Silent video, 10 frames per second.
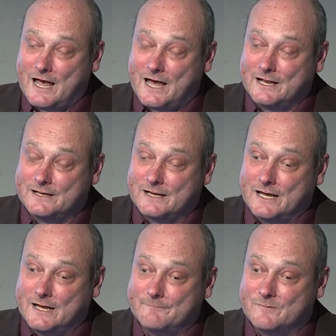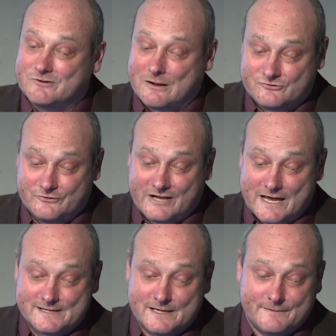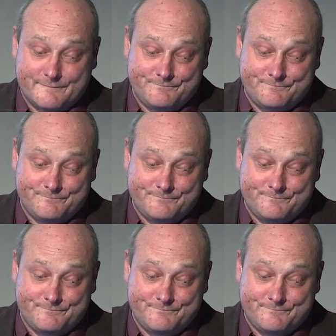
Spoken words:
and ground truth data